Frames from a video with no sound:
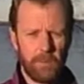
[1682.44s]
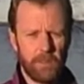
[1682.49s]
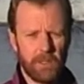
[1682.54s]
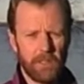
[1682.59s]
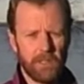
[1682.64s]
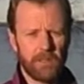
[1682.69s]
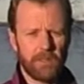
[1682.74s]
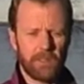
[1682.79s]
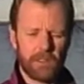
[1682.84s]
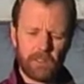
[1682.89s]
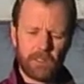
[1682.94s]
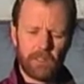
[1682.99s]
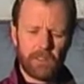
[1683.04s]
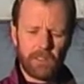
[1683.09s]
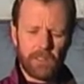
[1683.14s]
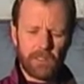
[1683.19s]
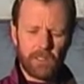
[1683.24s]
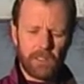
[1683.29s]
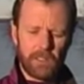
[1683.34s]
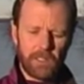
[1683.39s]
an
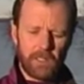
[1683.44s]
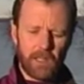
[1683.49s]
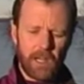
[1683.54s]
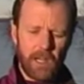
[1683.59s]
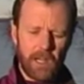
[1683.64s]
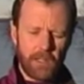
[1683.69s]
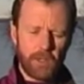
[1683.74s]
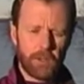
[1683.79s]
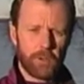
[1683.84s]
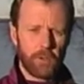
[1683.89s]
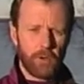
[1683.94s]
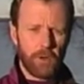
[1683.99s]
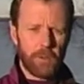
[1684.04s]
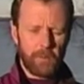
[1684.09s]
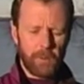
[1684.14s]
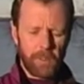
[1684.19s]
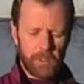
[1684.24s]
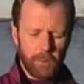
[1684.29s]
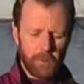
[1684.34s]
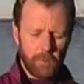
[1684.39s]
iron grip
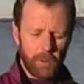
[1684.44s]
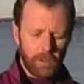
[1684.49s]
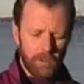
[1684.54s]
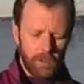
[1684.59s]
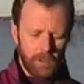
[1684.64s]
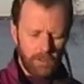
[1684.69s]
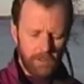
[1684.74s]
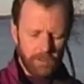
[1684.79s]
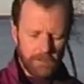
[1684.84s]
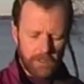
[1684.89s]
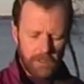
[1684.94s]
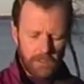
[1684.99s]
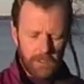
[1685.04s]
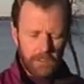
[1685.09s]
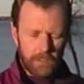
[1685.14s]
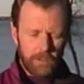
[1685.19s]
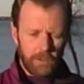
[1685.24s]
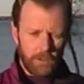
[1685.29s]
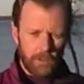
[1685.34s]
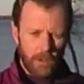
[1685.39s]
on the pole.
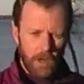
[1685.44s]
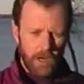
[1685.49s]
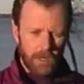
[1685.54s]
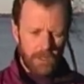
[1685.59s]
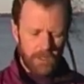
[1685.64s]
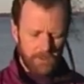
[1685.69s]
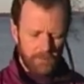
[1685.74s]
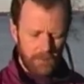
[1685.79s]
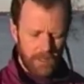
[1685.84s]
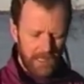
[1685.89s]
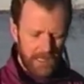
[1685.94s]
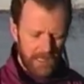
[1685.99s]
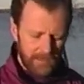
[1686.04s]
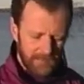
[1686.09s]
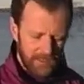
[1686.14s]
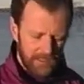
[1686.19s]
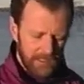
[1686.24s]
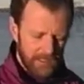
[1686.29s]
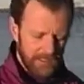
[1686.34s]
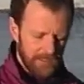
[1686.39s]
You always want to have
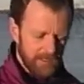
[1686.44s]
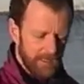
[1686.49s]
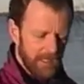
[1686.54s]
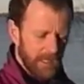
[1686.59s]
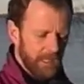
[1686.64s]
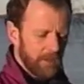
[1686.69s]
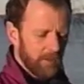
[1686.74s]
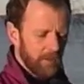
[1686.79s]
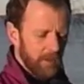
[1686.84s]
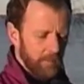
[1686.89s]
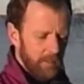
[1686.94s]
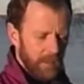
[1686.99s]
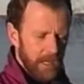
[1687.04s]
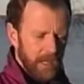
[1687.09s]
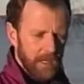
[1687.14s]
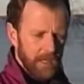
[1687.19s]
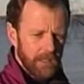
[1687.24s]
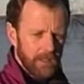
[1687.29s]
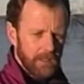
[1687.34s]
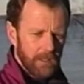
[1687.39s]
a nice light grip
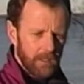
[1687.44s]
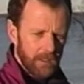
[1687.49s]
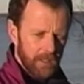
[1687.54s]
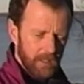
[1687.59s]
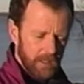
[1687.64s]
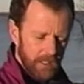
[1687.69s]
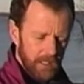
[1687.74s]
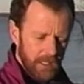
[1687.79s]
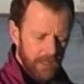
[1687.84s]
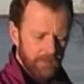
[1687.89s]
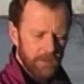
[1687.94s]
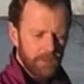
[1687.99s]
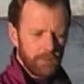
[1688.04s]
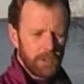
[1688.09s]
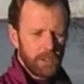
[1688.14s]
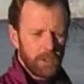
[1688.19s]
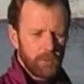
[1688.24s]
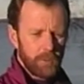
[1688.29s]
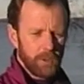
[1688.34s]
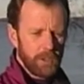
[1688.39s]
on it. Even
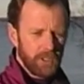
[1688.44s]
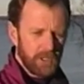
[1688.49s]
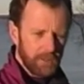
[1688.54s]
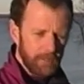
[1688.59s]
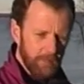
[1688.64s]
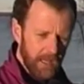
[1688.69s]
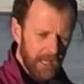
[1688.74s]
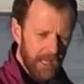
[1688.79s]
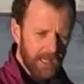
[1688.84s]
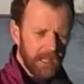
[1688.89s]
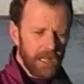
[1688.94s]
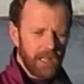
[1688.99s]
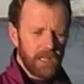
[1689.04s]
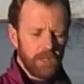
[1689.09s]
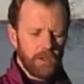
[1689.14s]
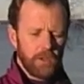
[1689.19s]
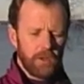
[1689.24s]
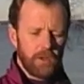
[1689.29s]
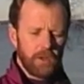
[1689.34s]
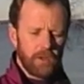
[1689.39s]
when you're pushing back on
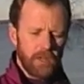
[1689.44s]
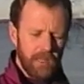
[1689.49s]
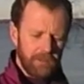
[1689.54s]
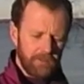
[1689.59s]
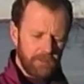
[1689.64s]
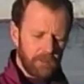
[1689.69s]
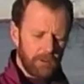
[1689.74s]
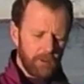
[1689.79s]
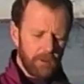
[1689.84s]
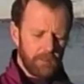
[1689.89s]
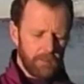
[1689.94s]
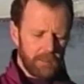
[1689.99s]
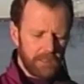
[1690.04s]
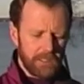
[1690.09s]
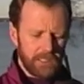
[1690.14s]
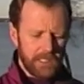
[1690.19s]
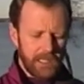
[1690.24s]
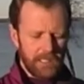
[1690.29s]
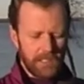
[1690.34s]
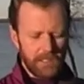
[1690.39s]
it, you don't have to grip it
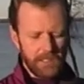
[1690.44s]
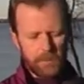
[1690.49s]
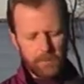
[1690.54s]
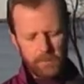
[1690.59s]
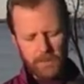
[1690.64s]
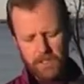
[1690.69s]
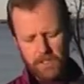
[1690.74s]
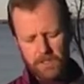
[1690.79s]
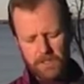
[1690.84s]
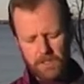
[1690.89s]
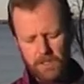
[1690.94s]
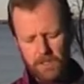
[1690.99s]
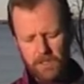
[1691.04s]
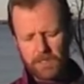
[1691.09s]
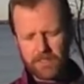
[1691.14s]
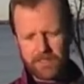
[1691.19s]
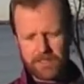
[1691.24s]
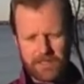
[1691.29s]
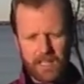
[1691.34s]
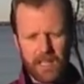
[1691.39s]
tightly because of the
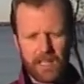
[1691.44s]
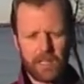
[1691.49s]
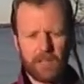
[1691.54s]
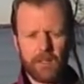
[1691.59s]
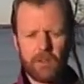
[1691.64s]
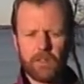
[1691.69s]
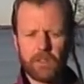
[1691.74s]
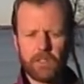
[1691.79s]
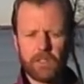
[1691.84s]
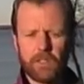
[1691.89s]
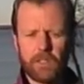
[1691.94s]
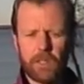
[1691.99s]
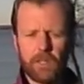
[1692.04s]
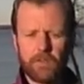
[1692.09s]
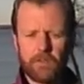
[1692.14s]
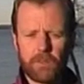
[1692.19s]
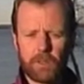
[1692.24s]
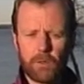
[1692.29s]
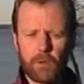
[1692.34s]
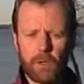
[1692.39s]
design
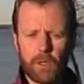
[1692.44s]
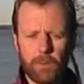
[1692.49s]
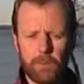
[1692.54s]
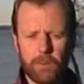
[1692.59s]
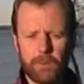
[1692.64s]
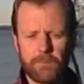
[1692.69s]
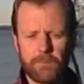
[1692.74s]
of the grip.